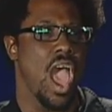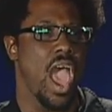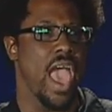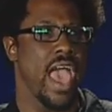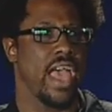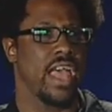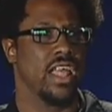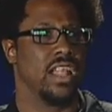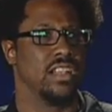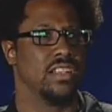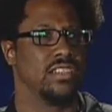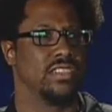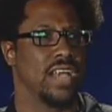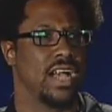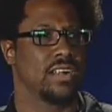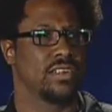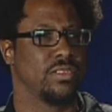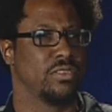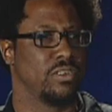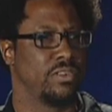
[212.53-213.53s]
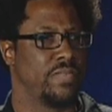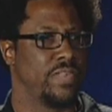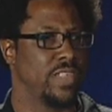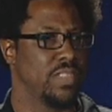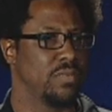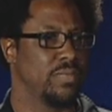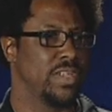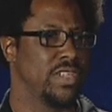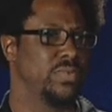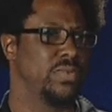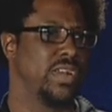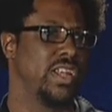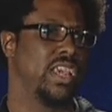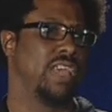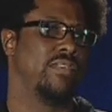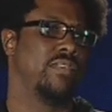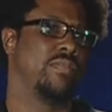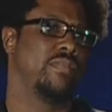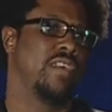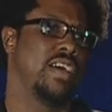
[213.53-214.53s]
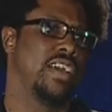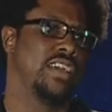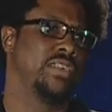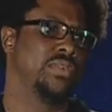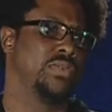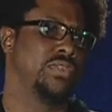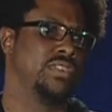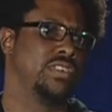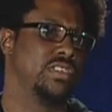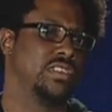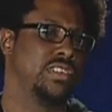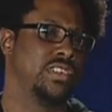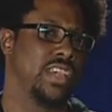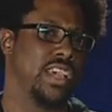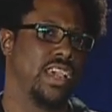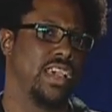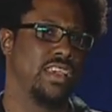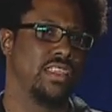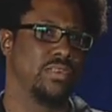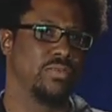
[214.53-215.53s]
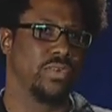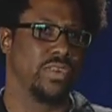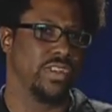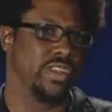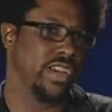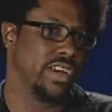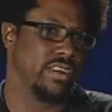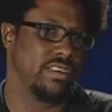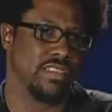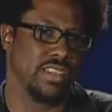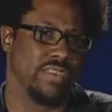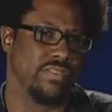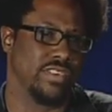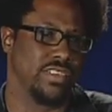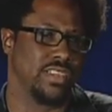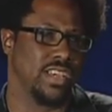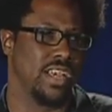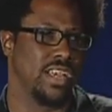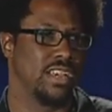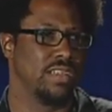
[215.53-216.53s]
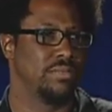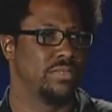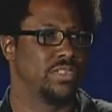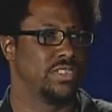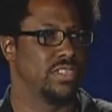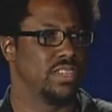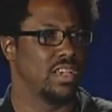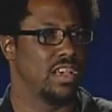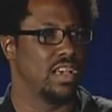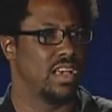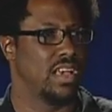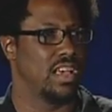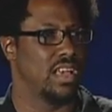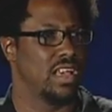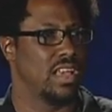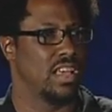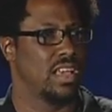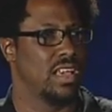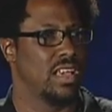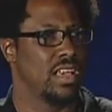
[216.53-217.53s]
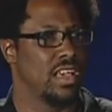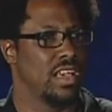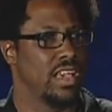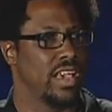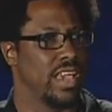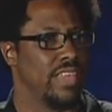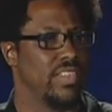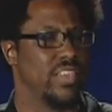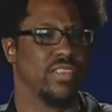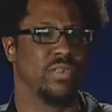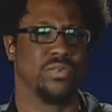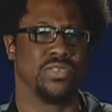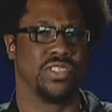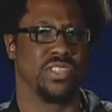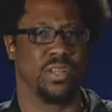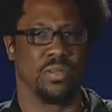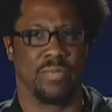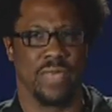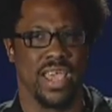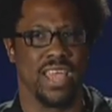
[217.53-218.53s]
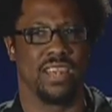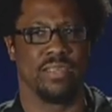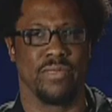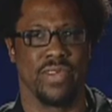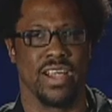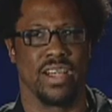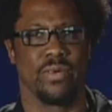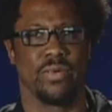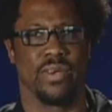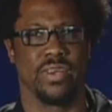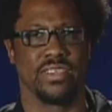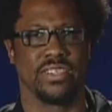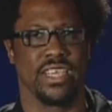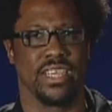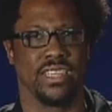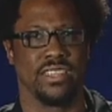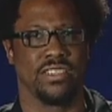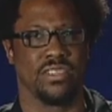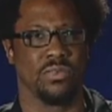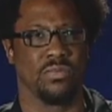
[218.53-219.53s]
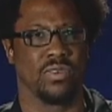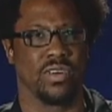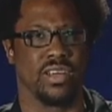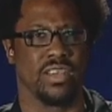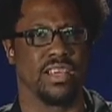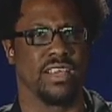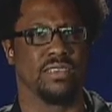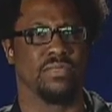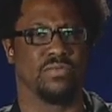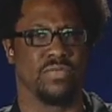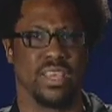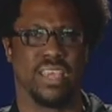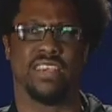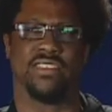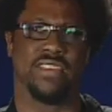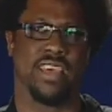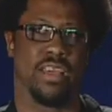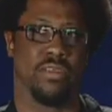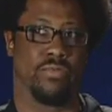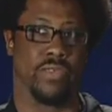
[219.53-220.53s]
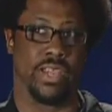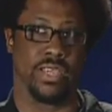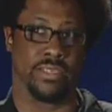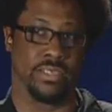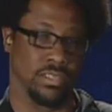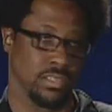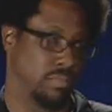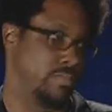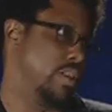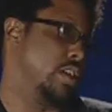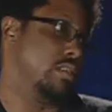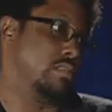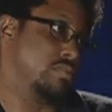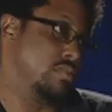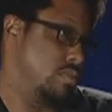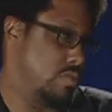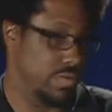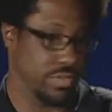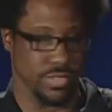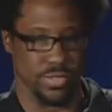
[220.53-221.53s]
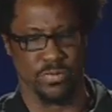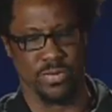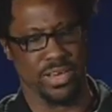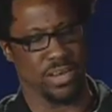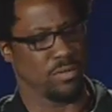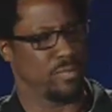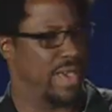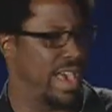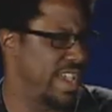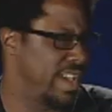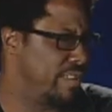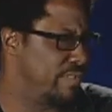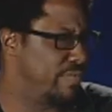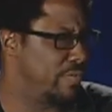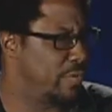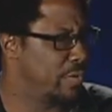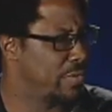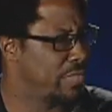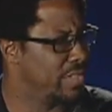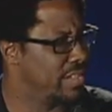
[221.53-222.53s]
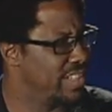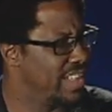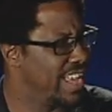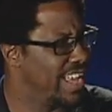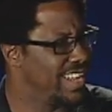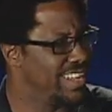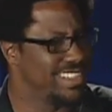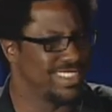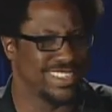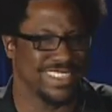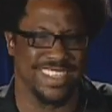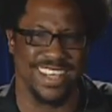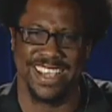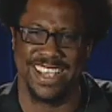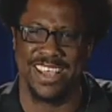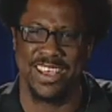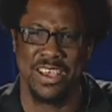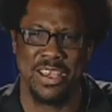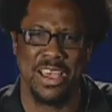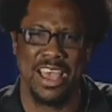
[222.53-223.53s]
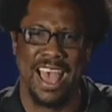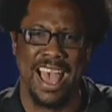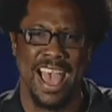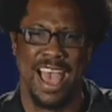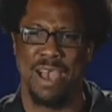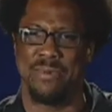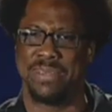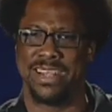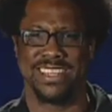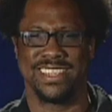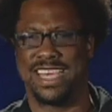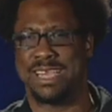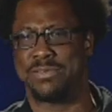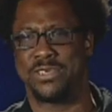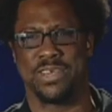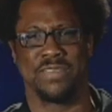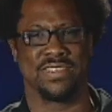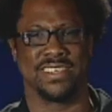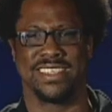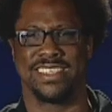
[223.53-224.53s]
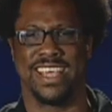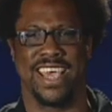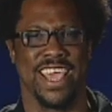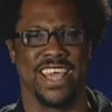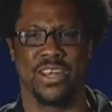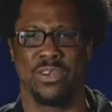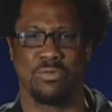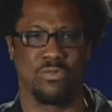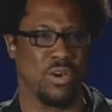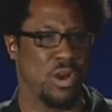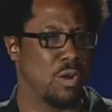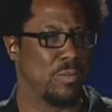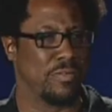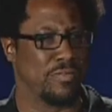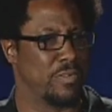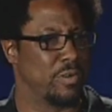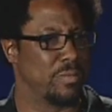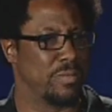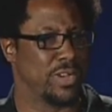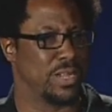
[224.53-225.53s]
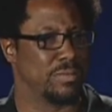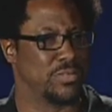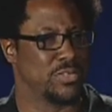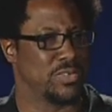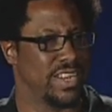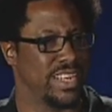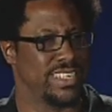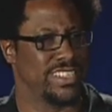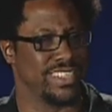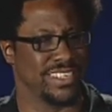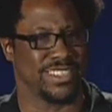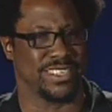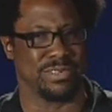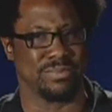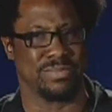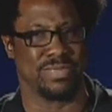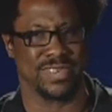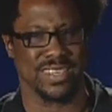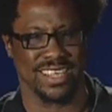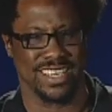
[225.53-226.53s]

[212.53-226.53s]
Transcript: And Dr. Laura felt the best way to give advice was to say the word nigger 11 times. And then there was a debate in America we always get into where, is that racism? I don't know. We go back and forth on that. And it's just like, how many times do you have to say it in a row before it becomes racism?